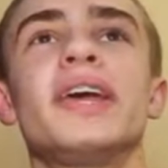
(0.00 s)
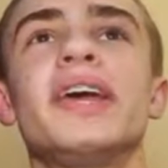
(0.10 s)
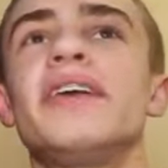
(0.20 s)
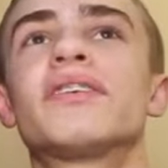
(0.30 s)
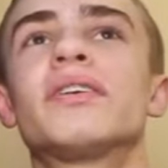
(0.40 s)

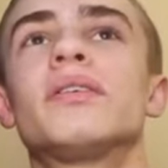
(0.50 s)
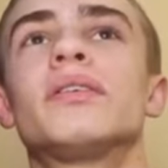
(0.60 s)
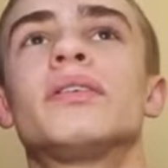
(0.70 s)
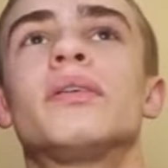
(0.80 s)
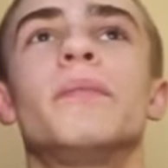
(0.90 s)
years and
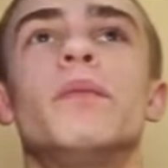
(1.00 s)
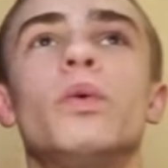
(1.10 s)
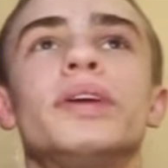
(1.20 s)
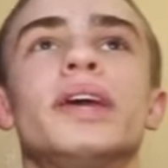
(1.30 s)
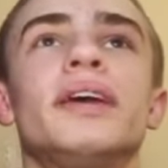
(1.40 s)

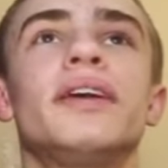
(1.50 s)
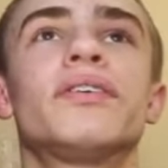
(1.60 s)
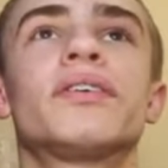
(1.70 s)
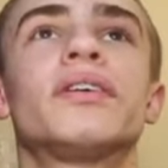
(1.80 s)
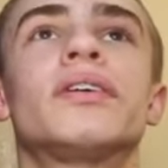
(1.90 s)
more
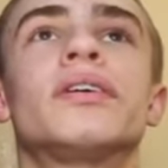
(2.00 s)
years and